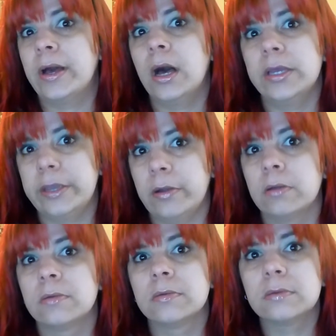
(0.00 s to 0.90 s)
a year,
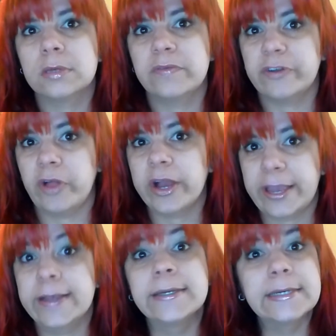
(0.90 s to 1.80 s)
if you're lucky.
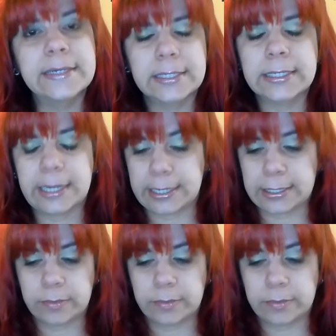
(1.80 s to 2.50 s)
Like,